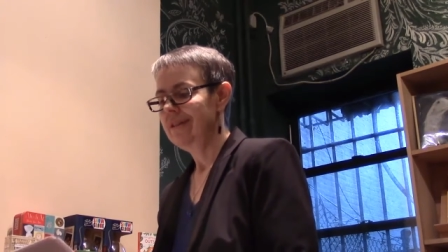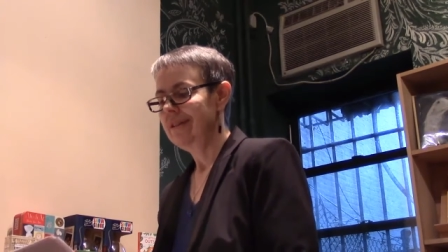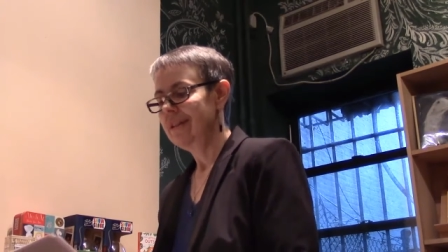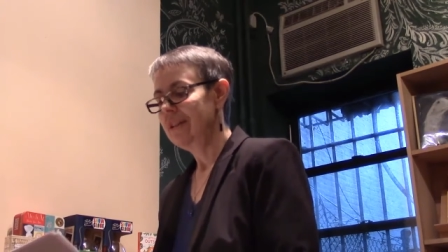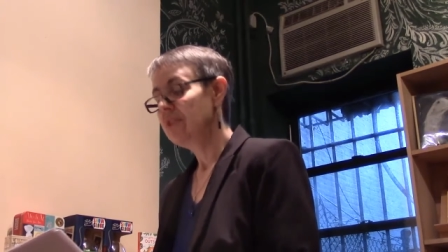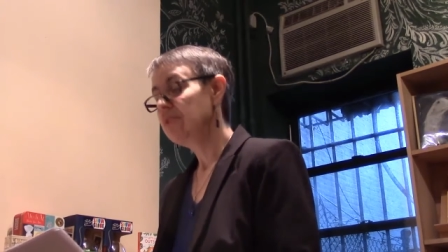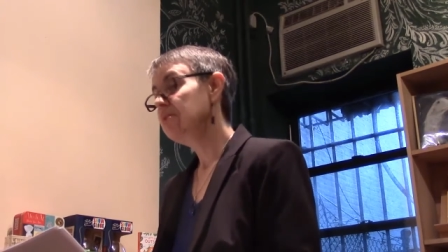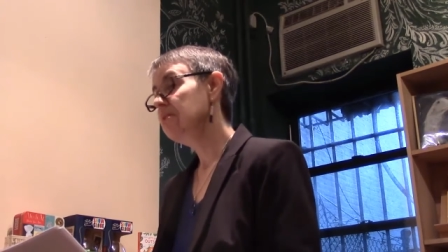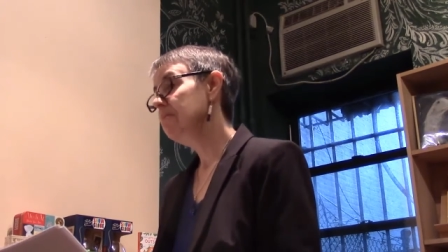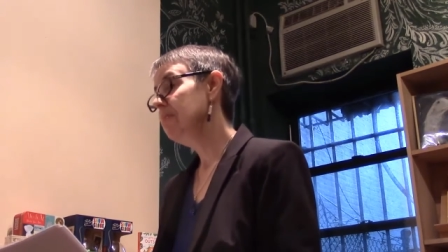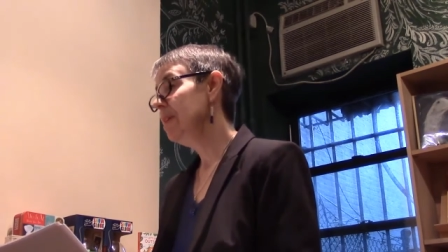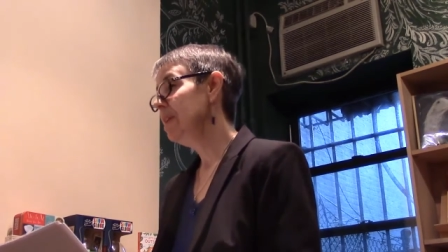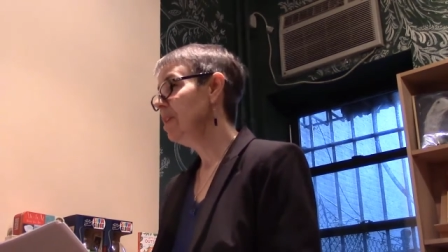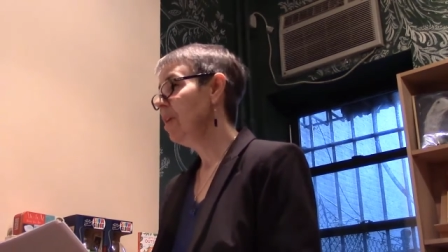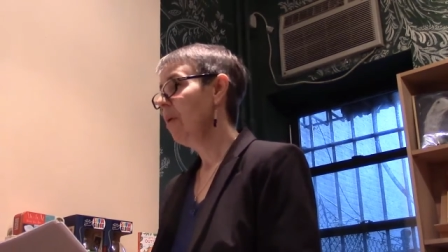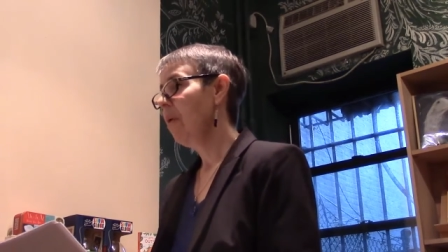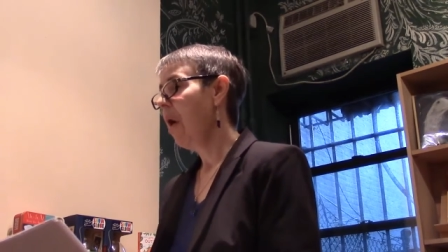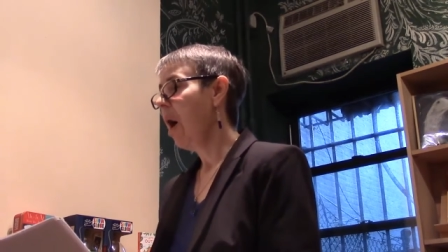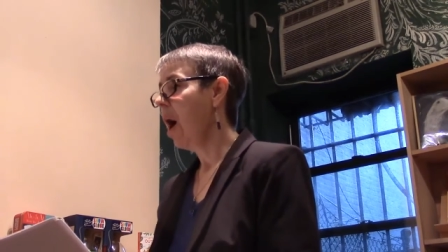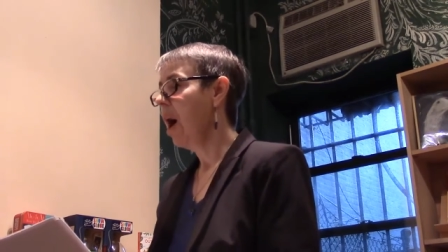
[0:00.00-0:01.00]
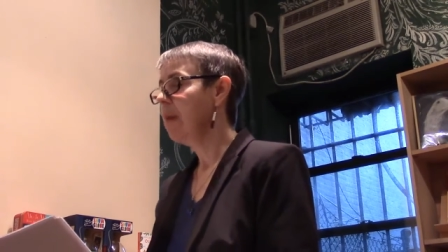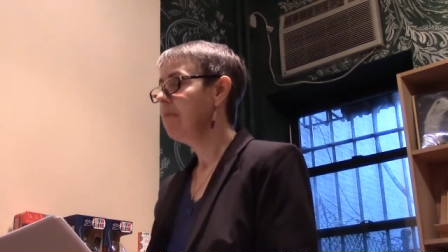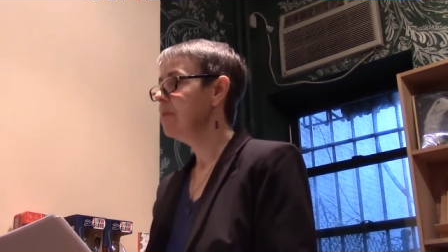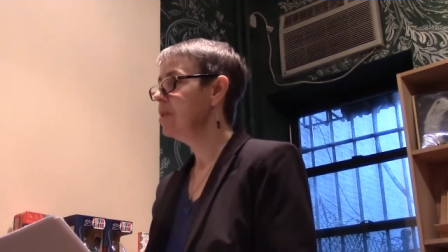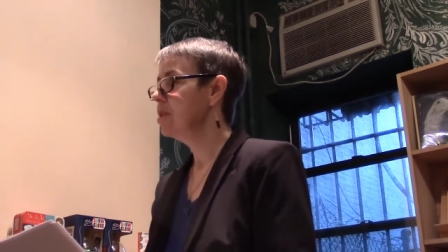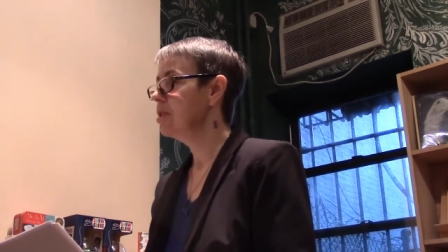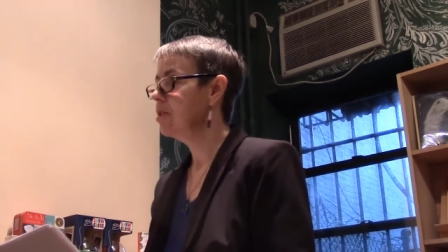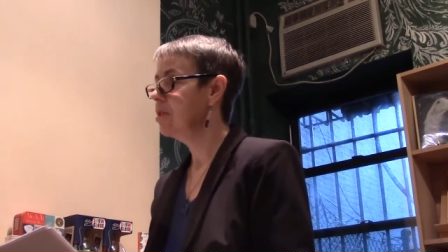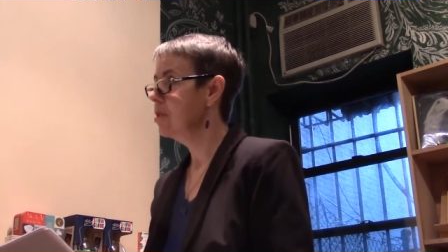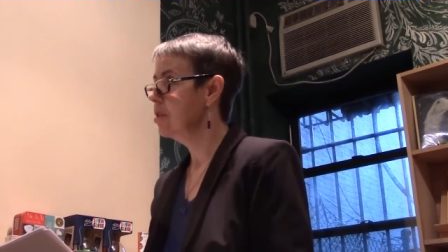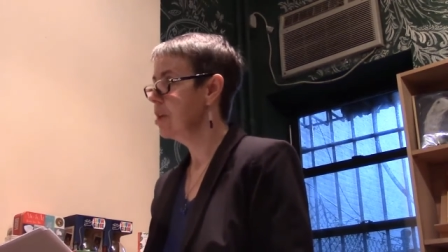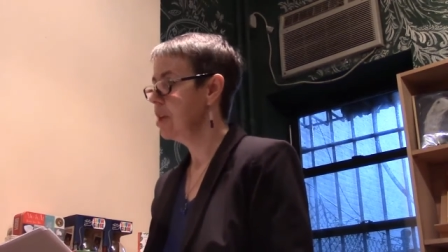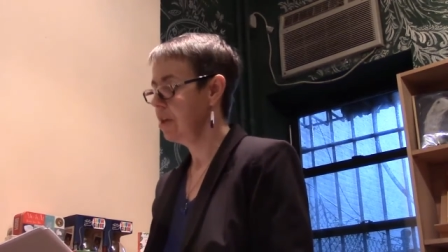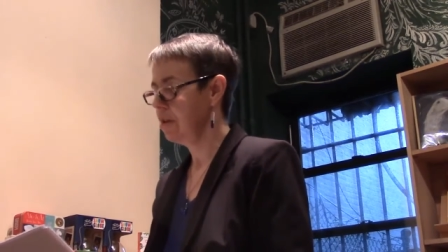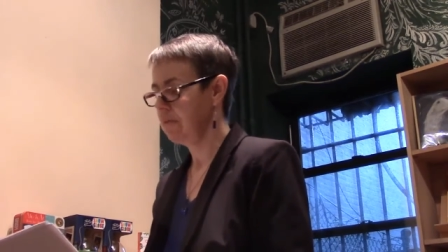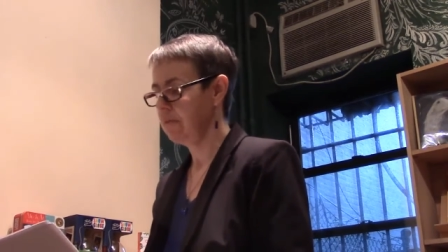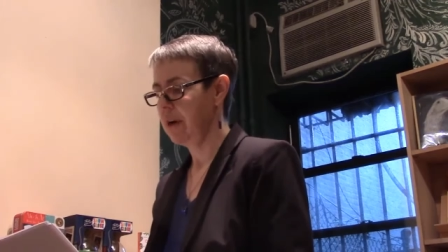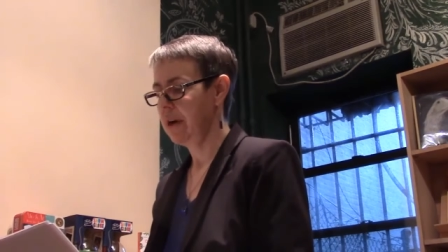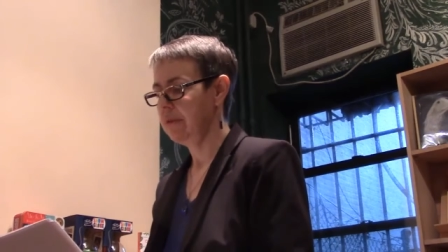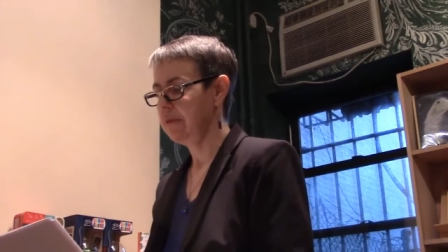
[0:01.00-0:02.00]
There could be no harm in just looking
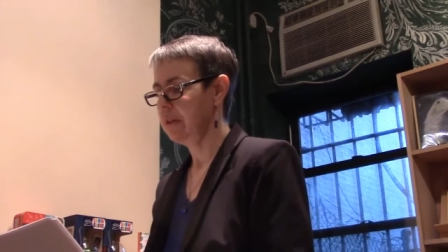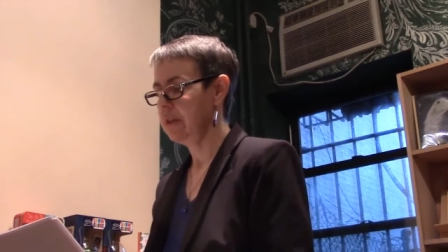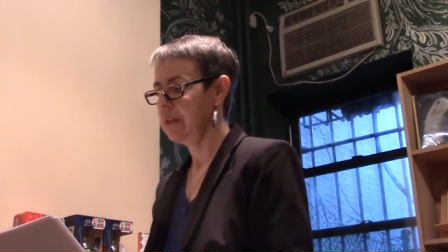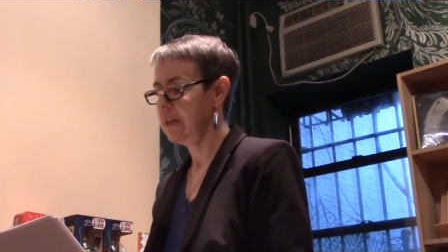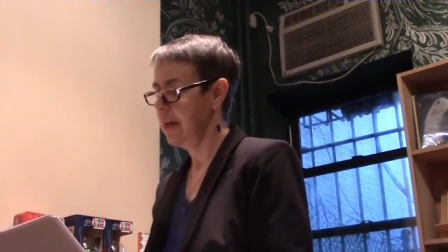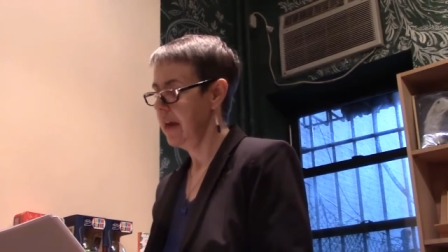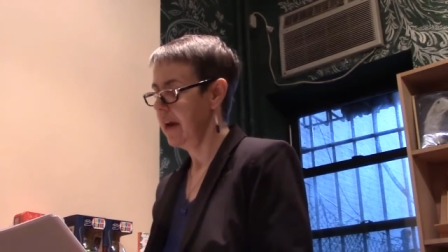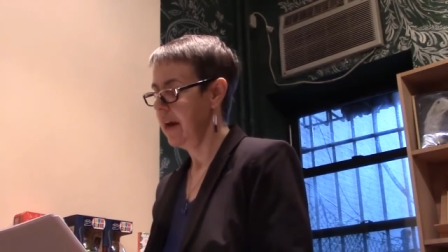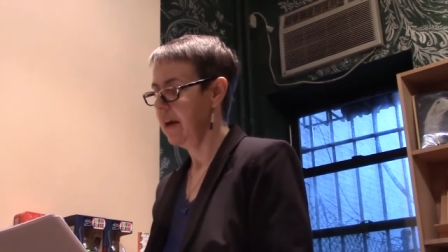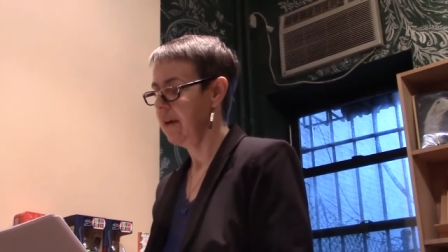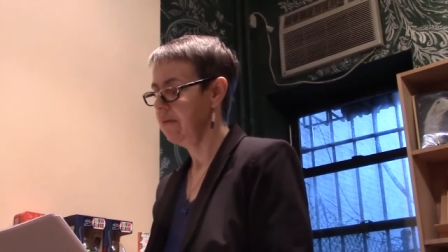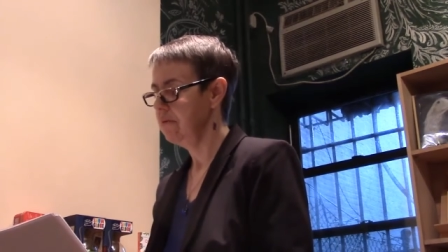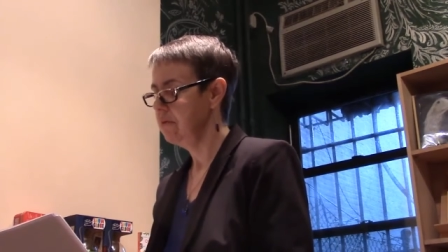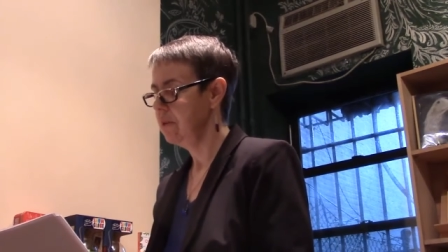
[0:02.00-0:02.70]
around the town,